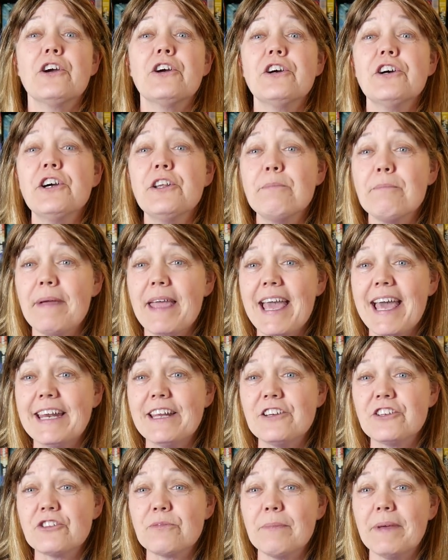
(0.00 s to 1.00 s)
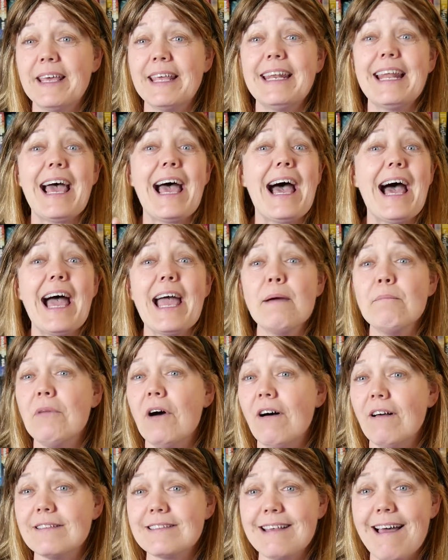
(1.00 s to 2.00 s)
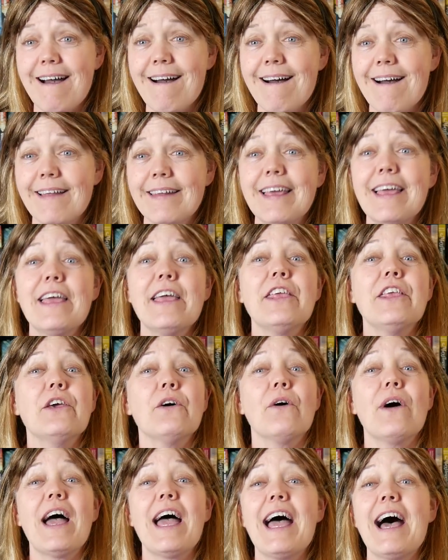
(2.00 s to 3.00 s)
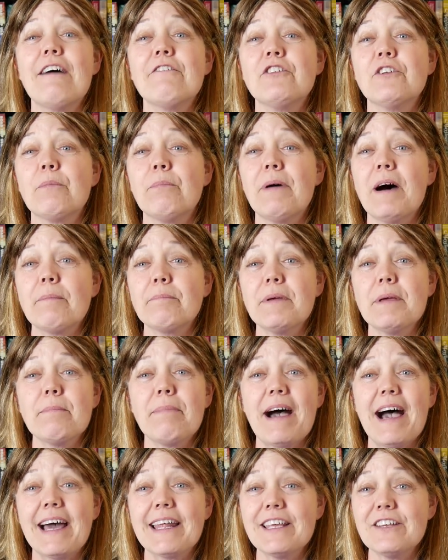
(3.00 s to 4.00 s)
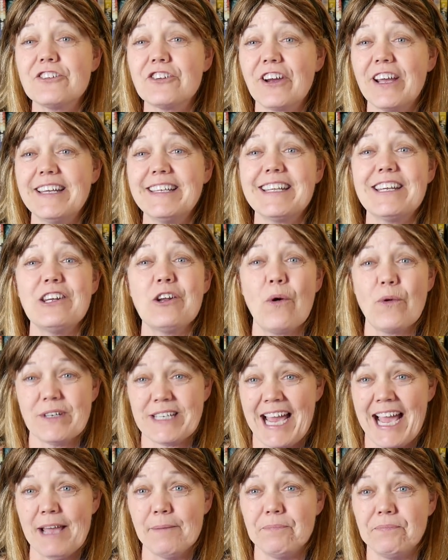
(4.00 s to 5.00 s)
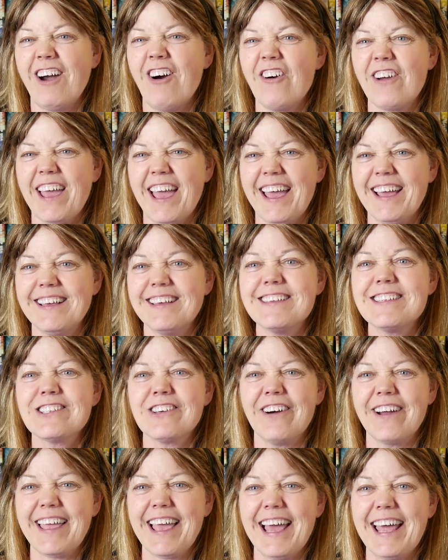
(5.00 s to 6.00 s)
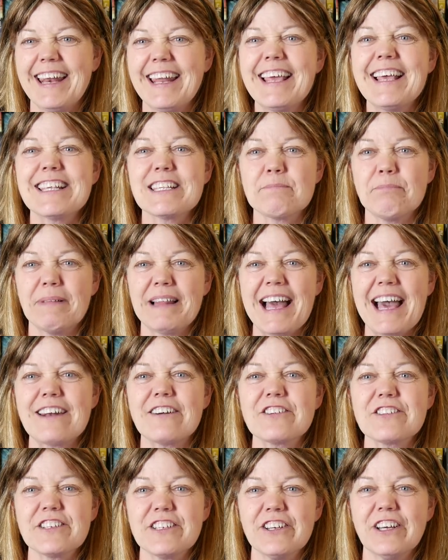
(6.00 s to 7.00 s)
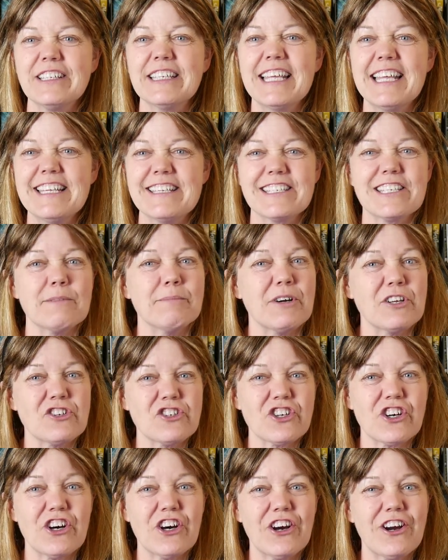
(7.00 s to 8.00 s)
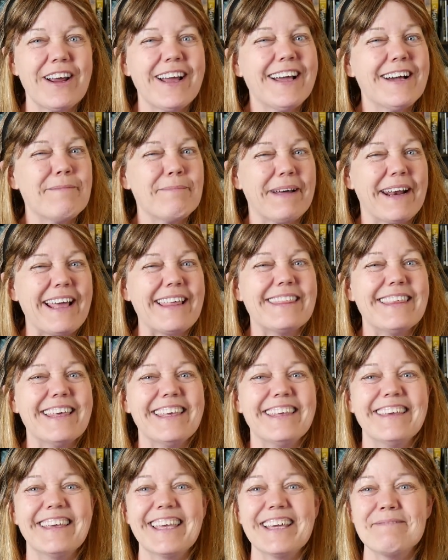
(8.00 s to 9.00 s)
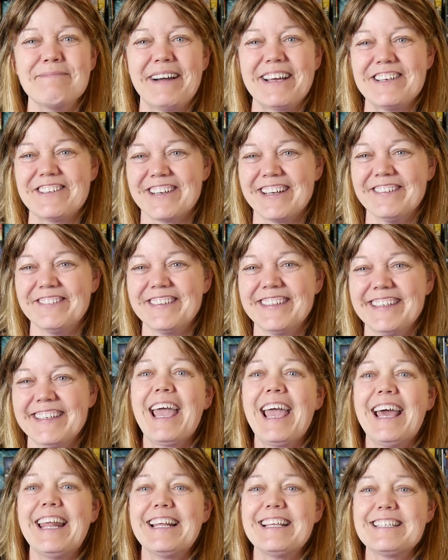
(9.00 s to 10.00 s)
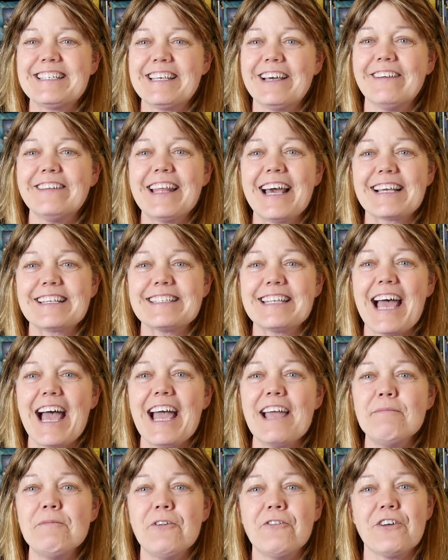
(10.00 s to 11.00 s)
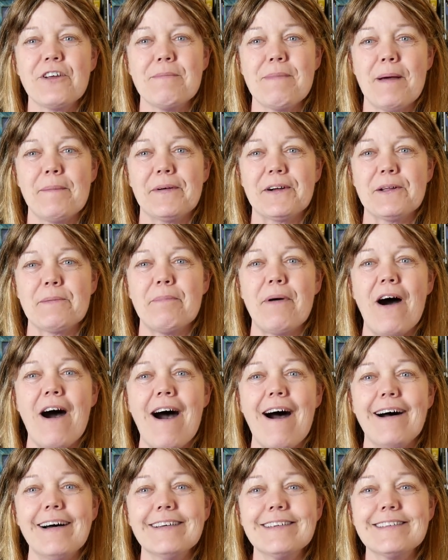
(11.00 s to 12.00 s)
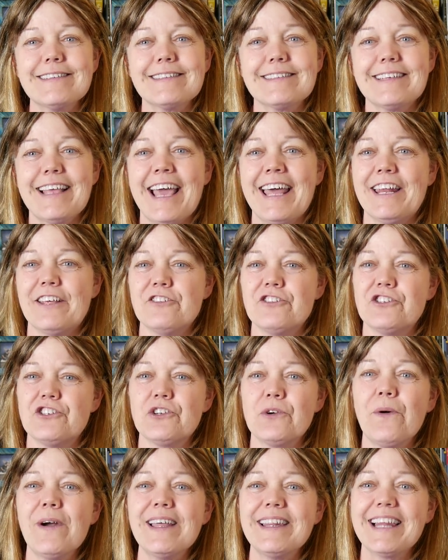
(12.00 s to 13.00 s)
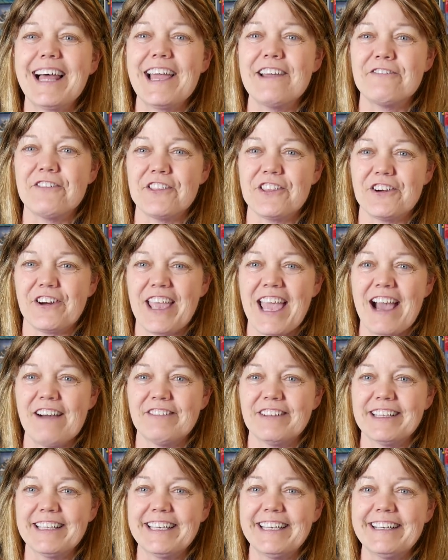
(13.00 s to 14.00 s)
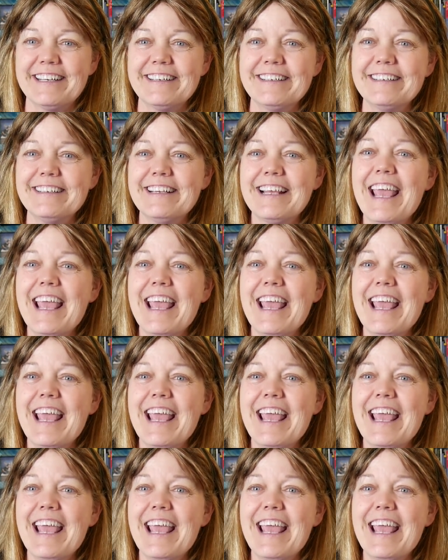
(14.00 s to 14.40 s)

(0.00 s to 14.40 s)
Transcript: good management, eyeballs on, you'll have your puppy potty trained in no time. Okay, so again, his bladder still needs to mature, but I think you get my drift. And until next time, remember to pause and enjoy life with your Cavalier,